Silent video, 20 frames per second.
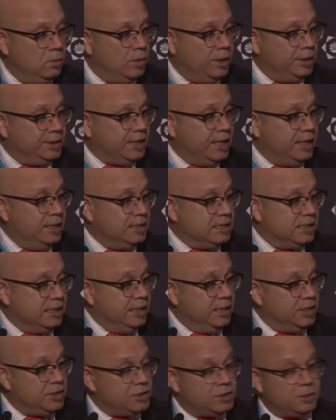what then is
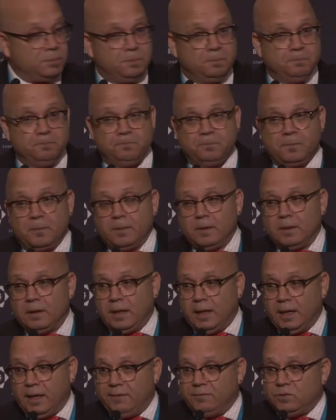leadership?
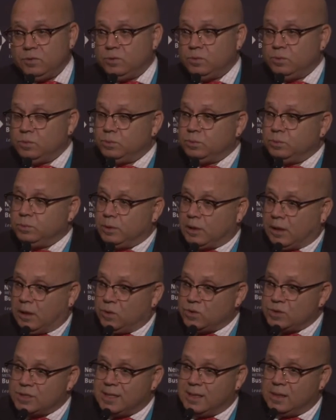I have to
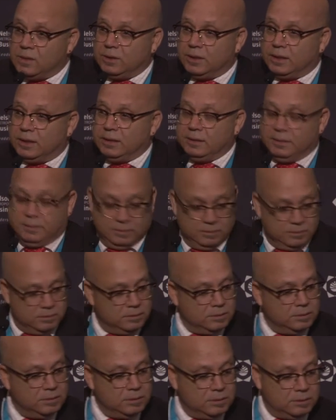close down.
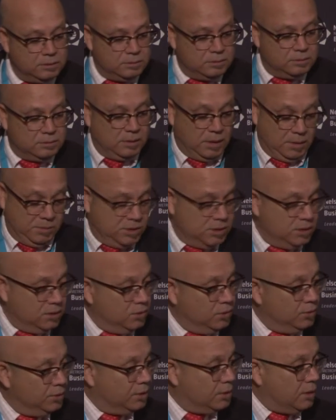I'm
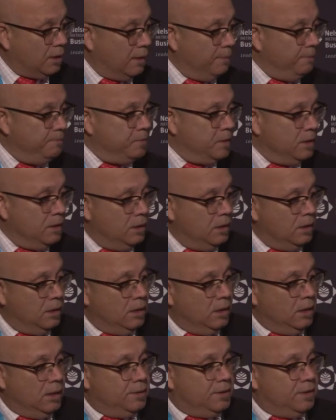still good with time.
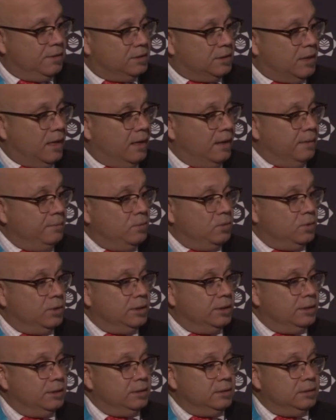There are times
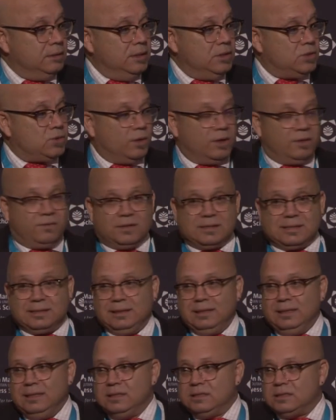when each one of
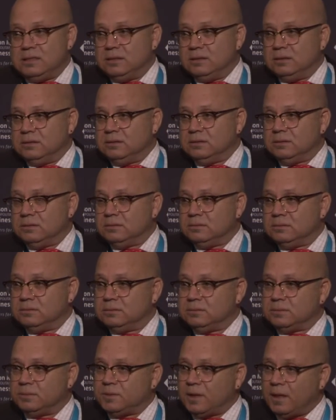us leads,
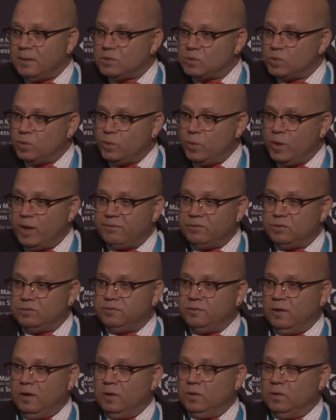times when we have to
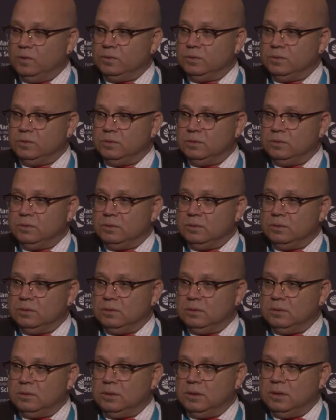follow.
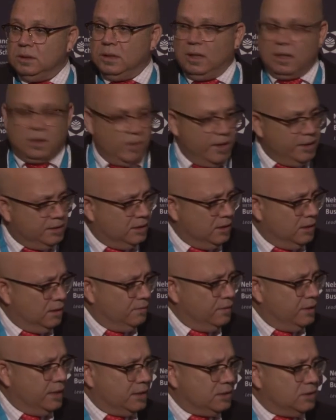A great deal
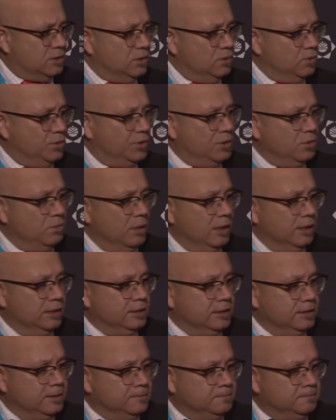of it has to do with
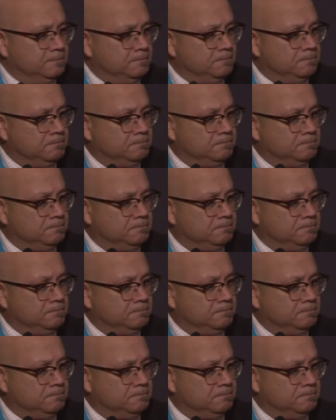humility.